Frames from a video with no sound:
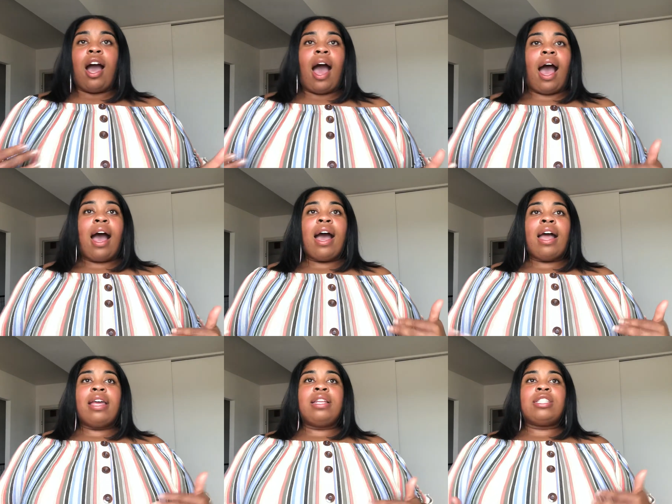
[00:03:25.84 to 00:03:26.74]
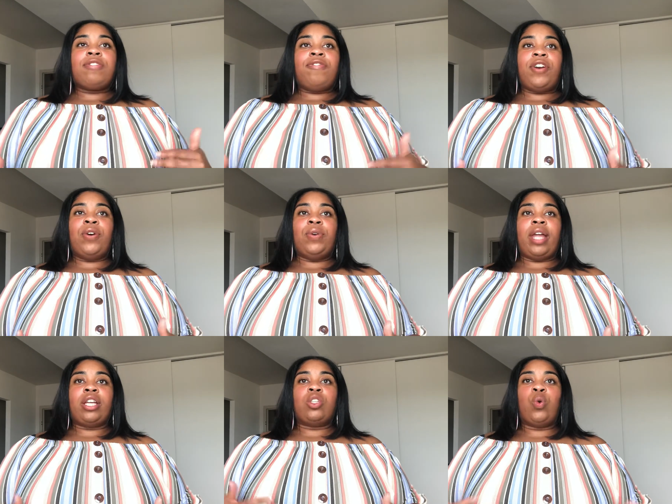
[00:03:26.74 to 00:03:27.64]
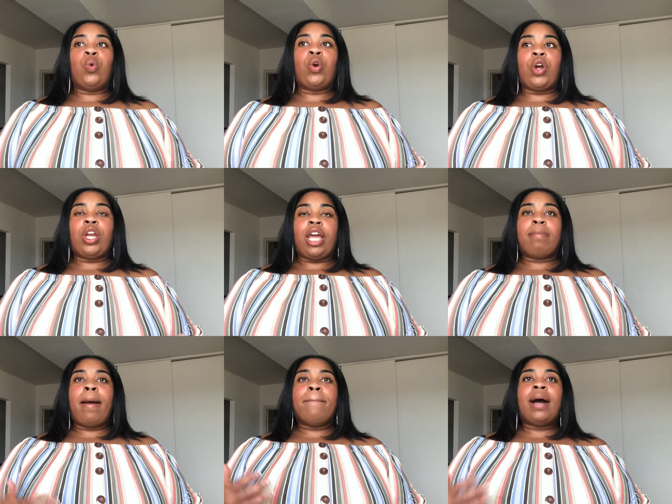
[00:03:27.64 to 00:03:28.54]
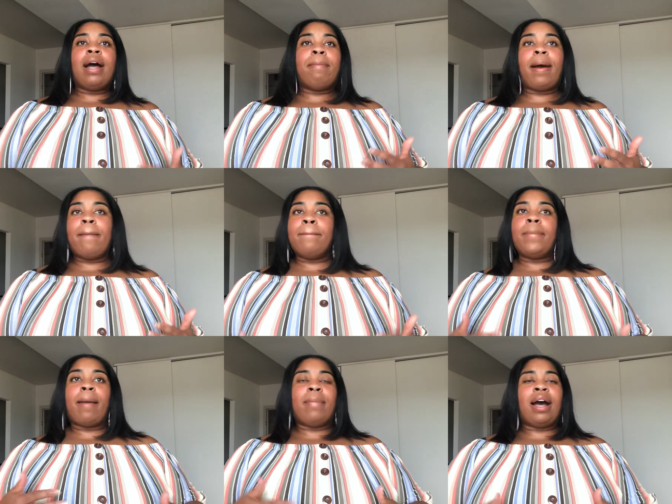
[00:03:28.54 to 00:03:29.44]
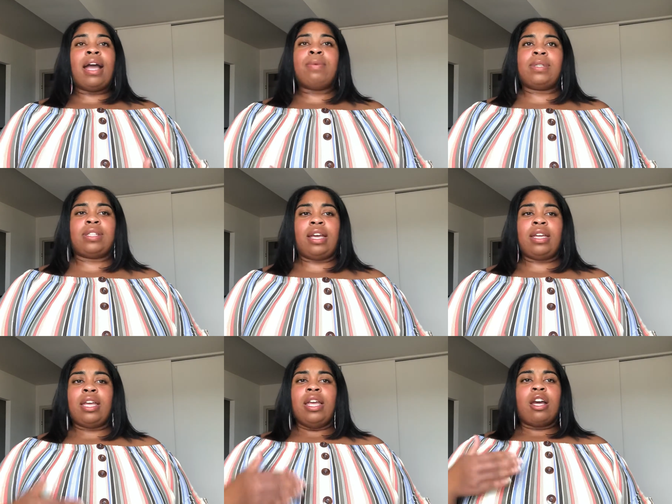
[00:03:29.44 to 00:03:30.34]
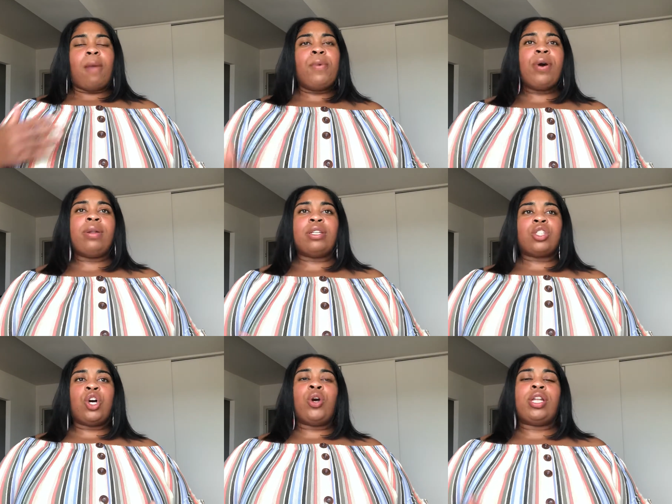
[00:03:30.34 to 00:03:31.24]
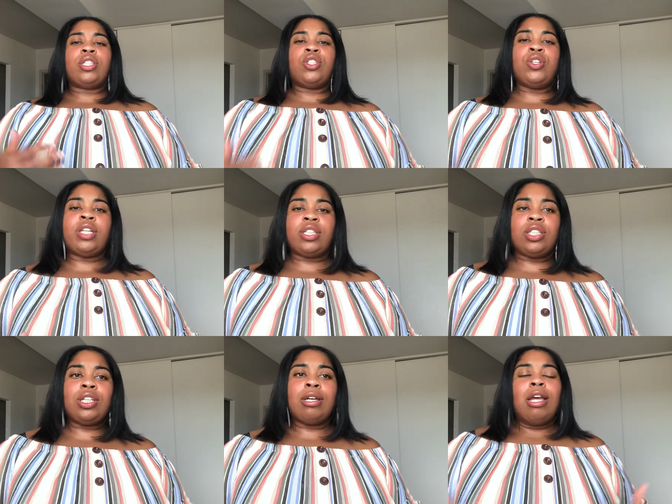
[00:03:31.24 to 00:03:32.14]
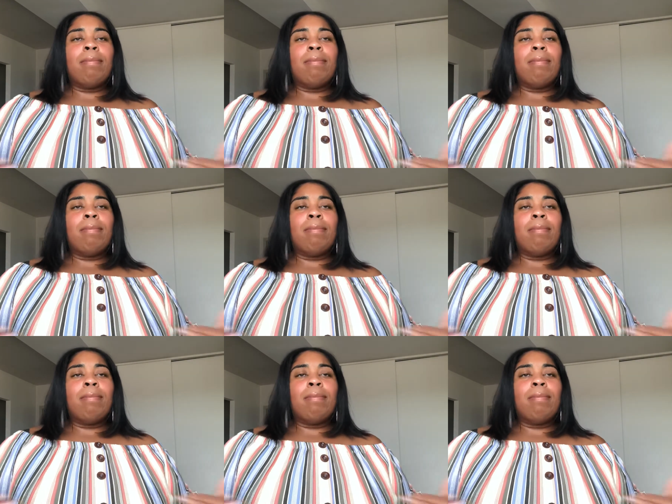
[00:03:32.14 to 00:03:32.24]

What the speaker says: I just felt torn. My mind was like, come on, let's go, let's do it, let's do it.